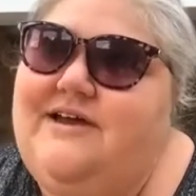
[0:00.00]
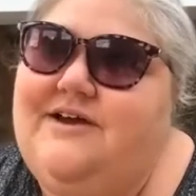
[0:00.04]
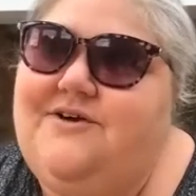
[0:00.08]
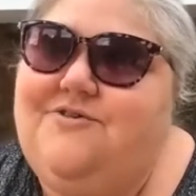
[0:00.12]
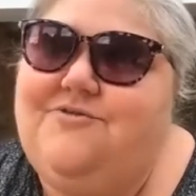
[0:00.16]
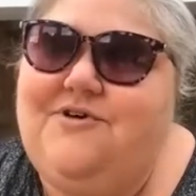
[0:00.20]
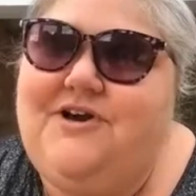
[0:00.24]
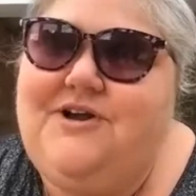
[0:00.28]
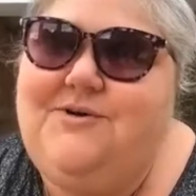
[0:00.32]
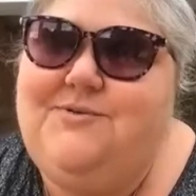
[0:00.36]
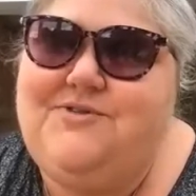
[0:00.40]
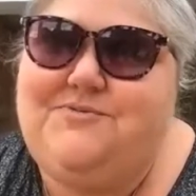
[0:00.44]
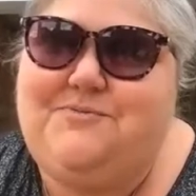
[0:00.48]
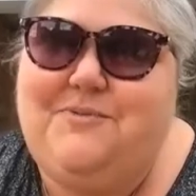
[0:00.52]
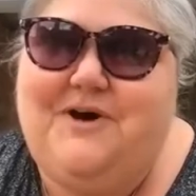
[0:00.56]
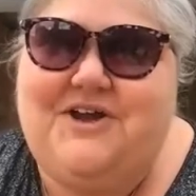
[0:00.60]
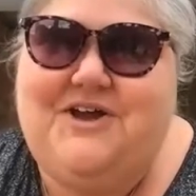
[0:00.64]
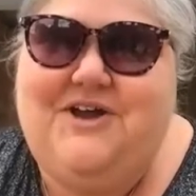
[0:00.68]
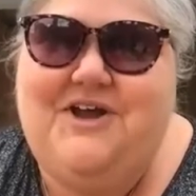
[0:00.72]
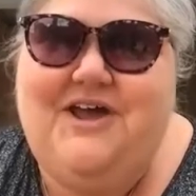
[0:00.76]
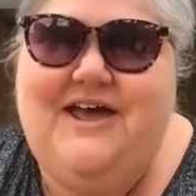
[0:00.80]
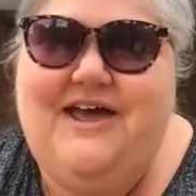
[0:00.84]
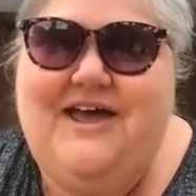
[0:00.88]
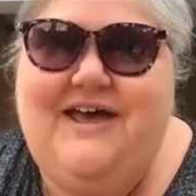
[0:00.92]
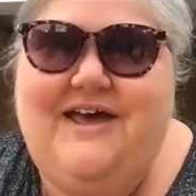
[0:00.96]
agree with my
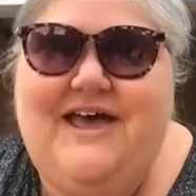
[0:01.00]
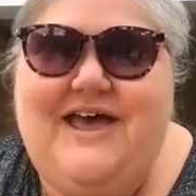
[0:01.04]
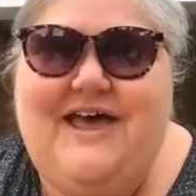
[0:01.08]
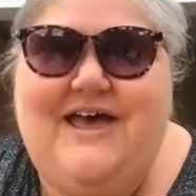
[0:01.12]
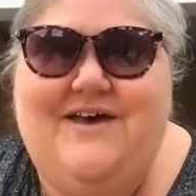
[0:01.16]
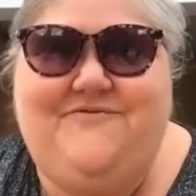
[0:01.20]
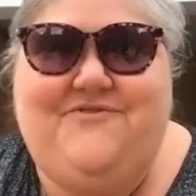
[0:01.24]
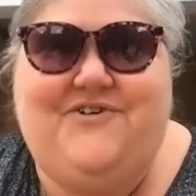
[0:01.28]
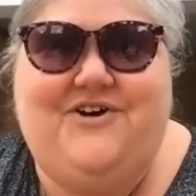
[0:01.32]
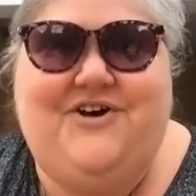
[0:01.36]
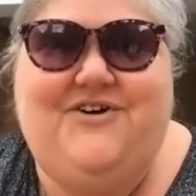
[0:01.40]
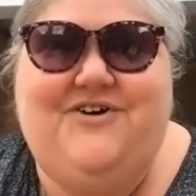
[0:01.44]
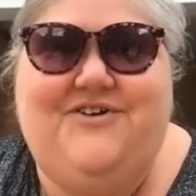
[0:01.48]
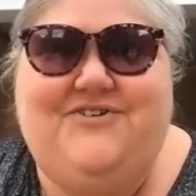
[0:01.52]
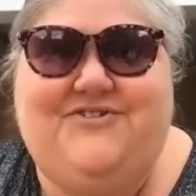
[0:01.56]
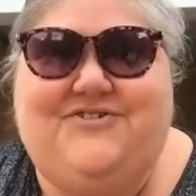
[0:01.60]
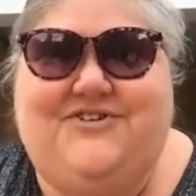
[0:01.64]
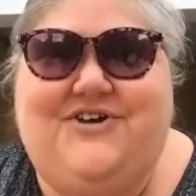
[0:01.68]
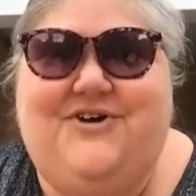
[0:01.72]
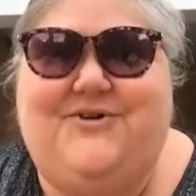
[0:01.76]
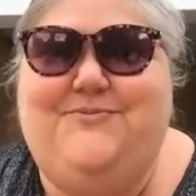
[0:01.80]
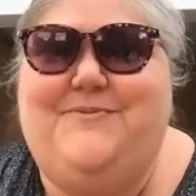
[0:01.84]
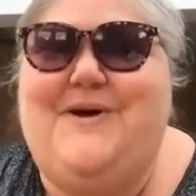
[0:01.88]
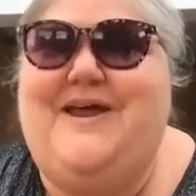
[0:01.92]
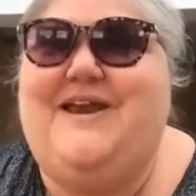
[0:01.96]
ever
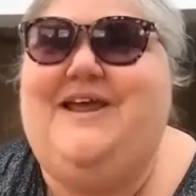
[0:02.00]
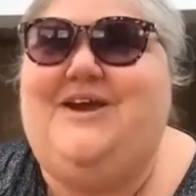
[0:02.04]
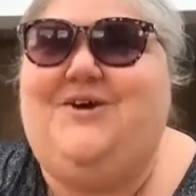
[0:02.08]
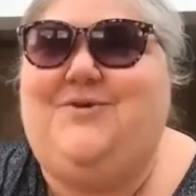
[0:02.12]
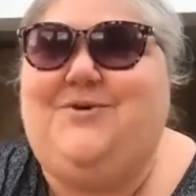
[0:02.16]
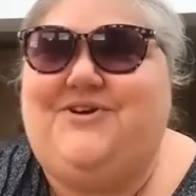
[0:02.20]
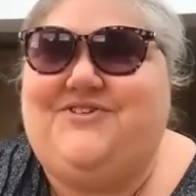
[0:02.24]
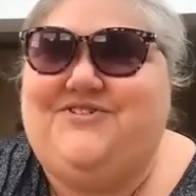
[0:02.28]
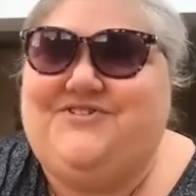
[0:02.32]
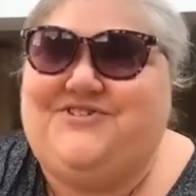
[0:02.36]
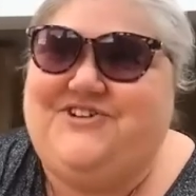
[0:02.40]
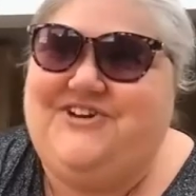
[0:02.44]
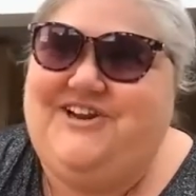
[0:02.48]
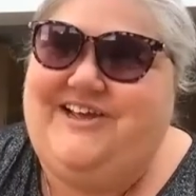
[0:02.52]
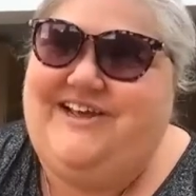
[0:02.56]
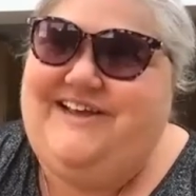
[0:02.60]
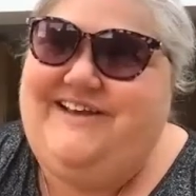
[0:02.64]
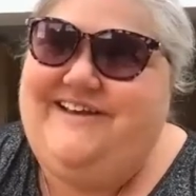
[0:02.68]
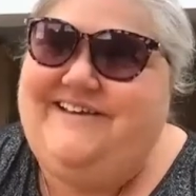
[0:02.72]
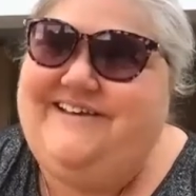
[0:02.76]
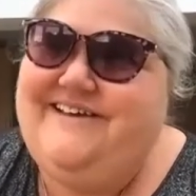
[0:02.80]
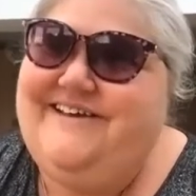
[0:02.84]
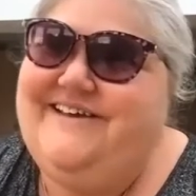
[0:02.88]
so many questioning.